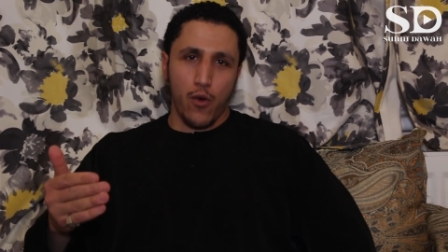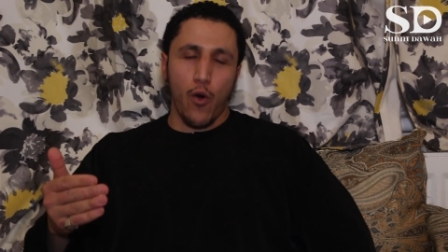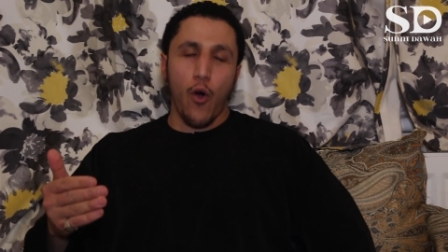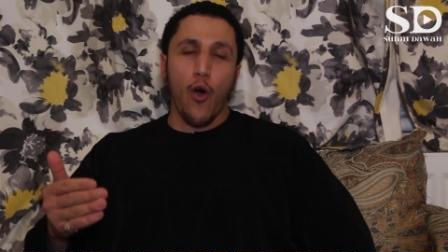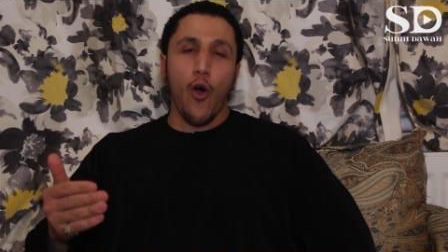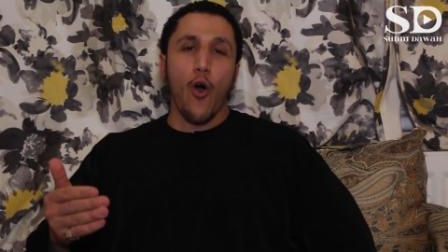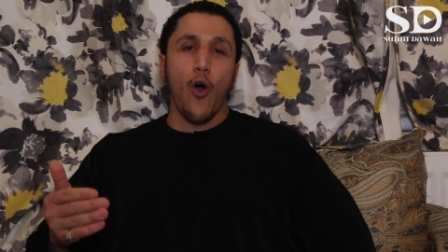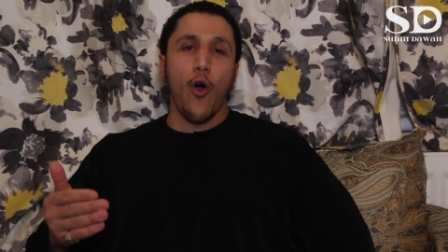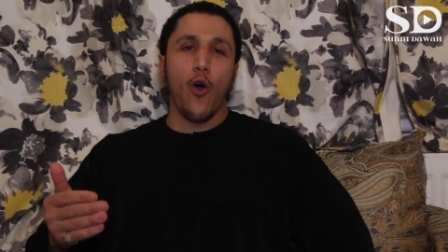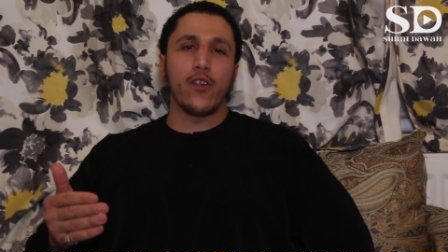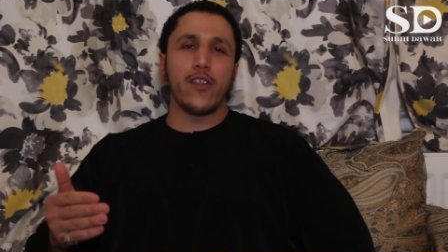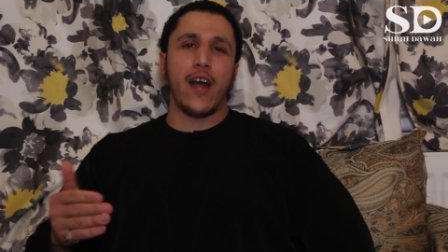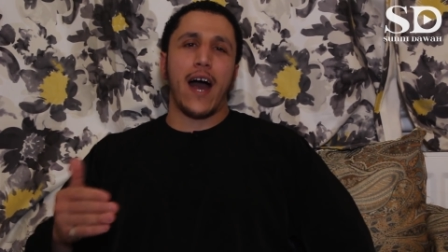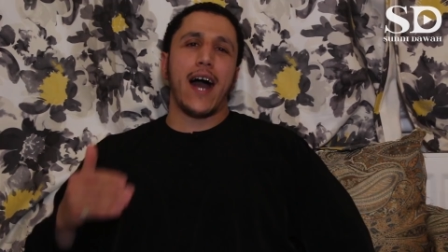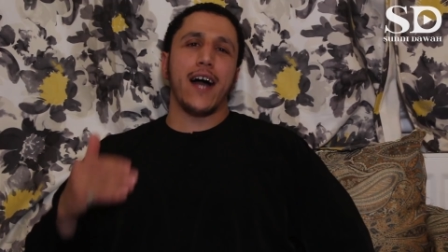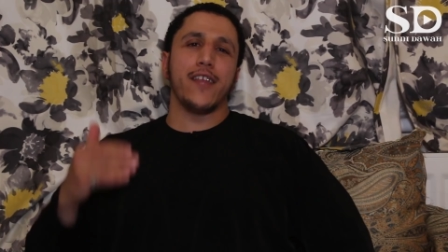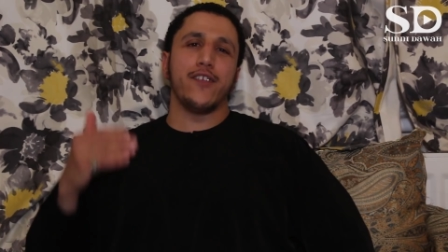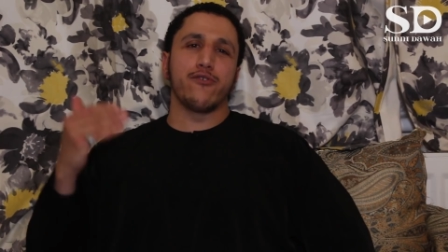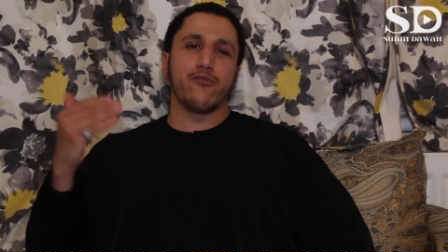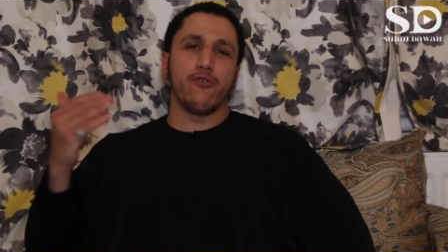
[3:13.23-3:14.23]
all
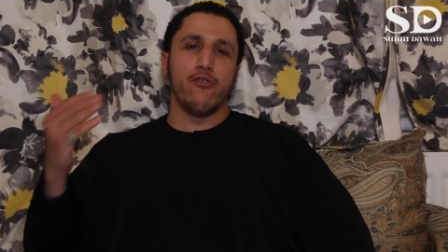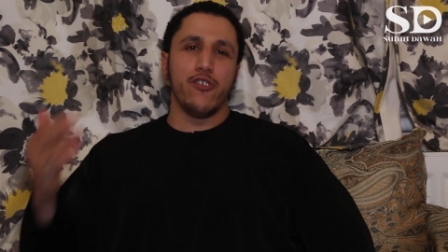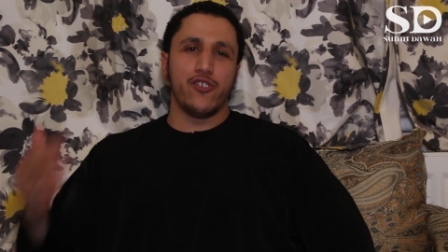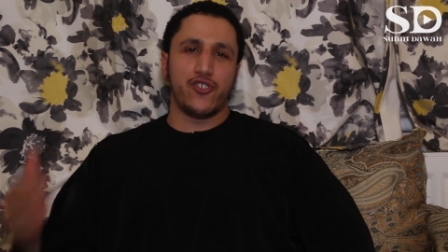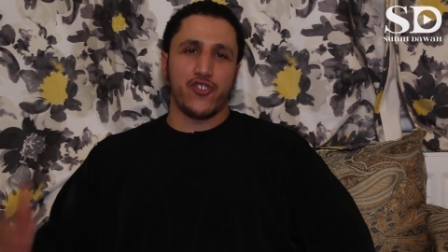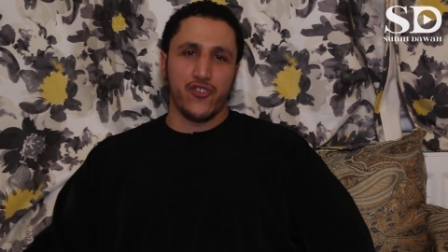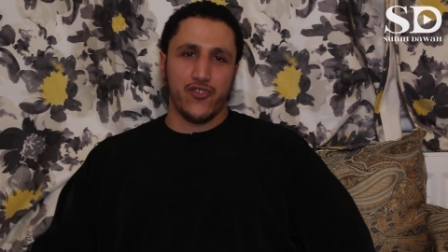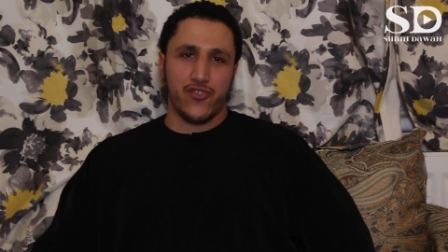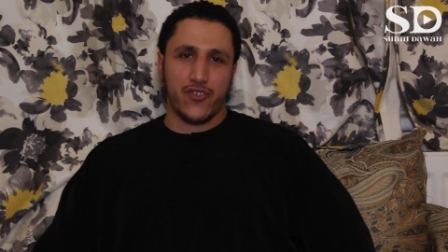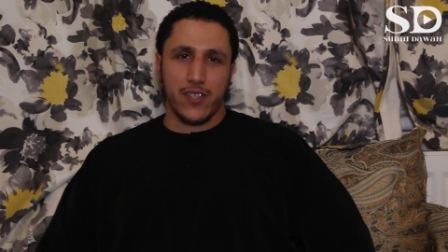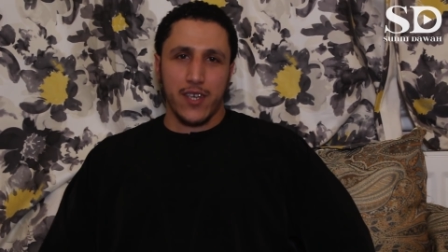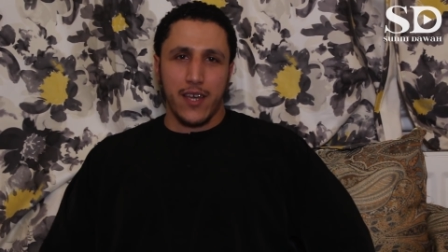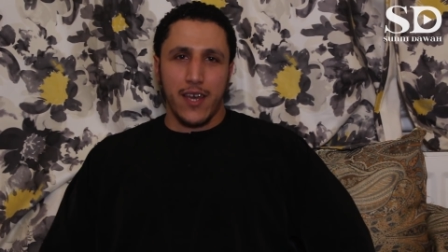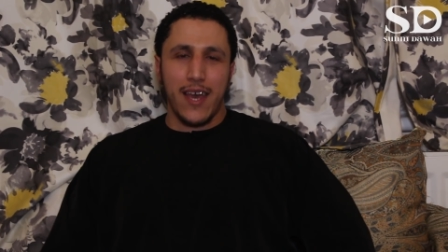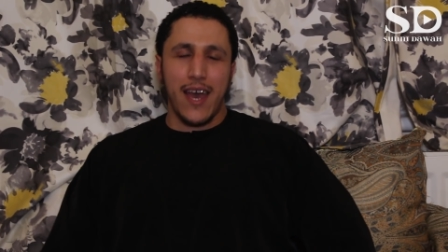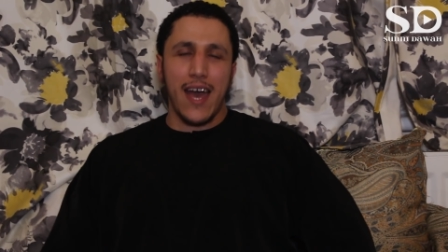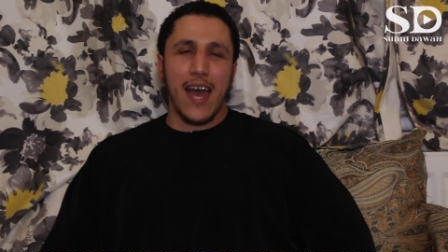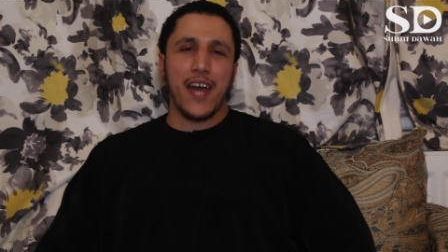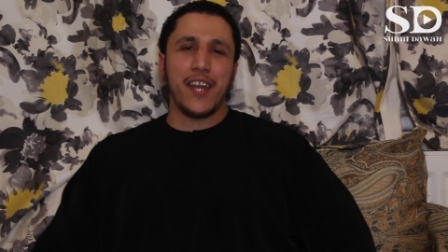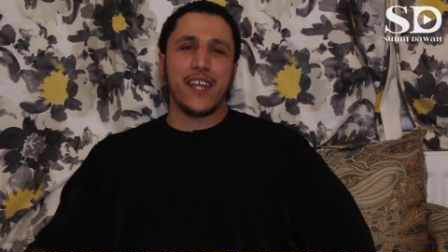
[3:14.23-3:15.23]
the other religions,
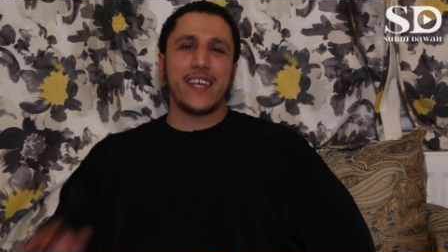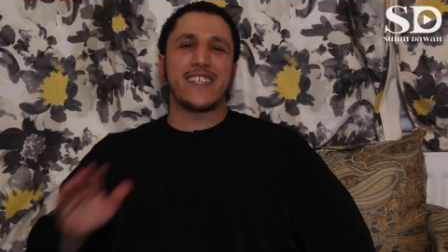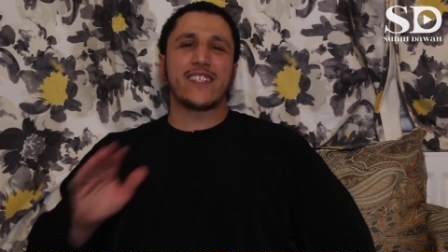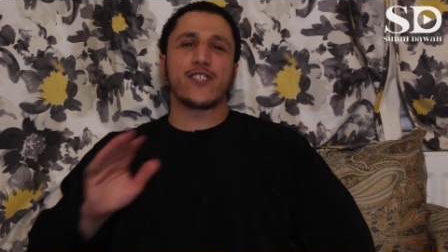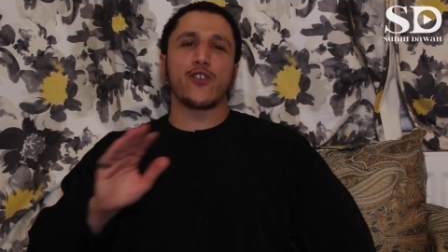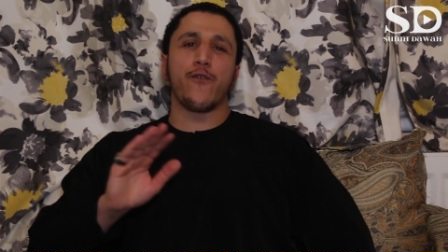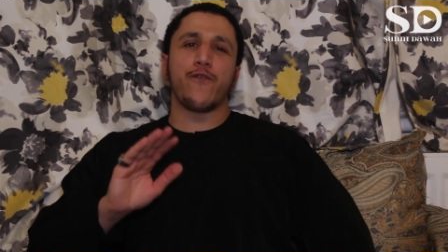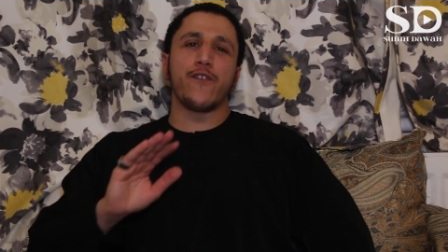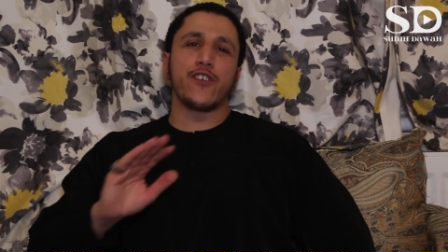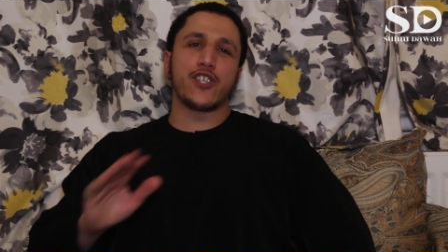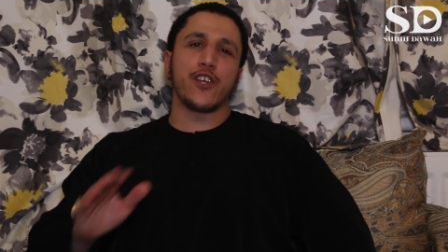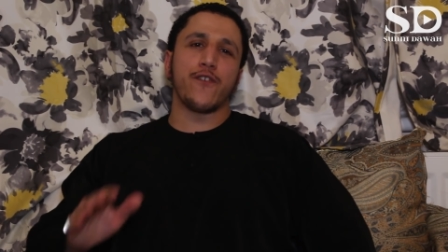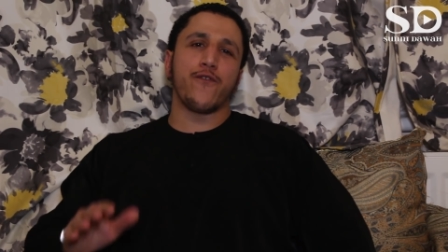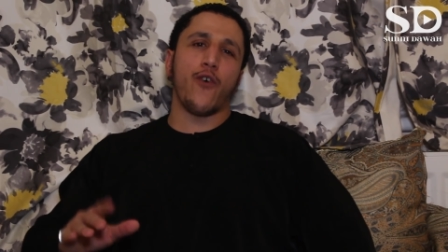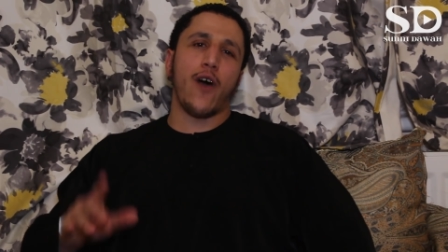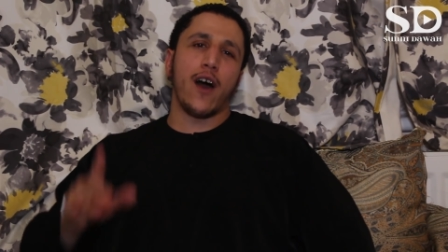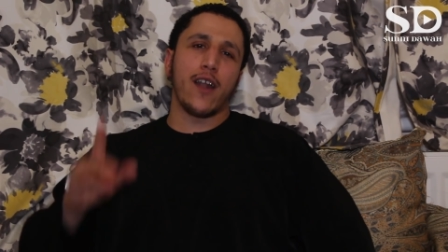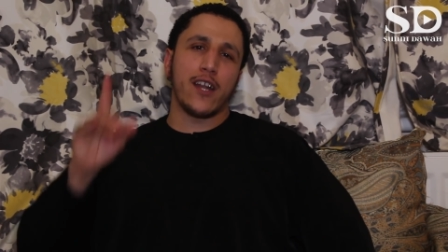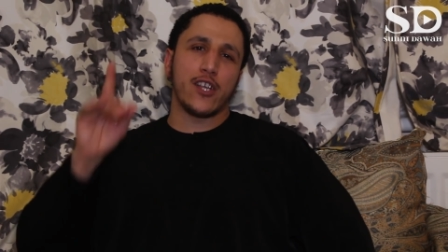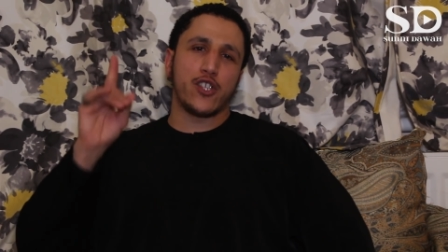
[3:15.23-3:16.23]
and is sufficient
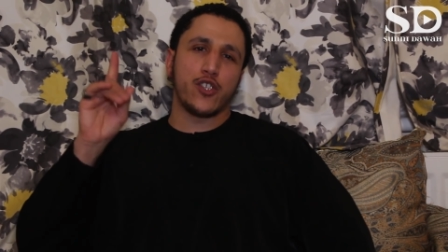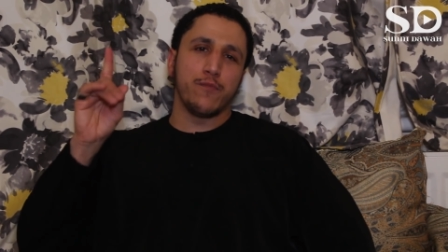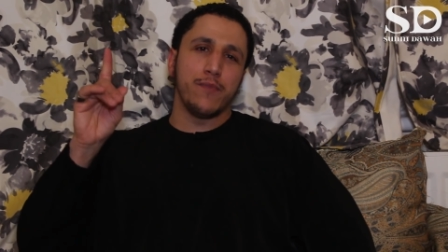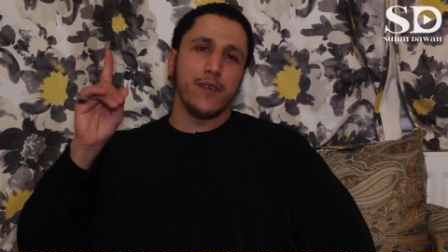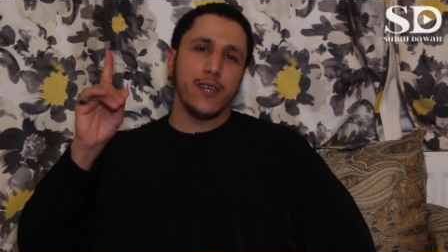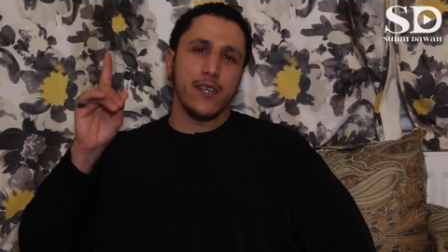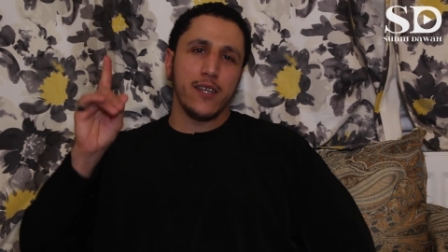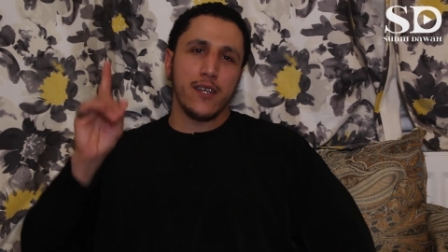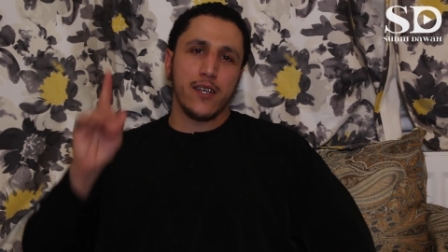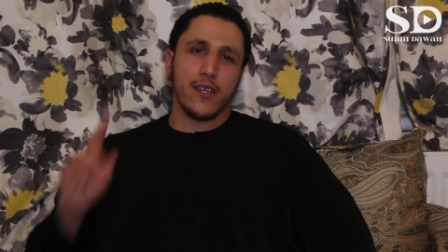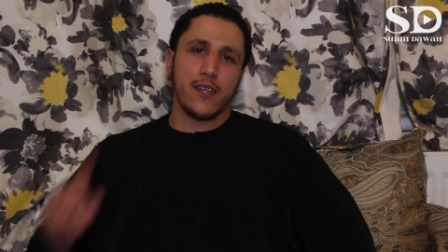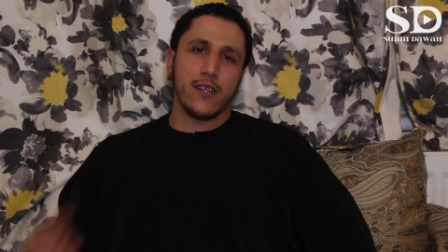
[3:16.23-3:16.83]
for Allah to be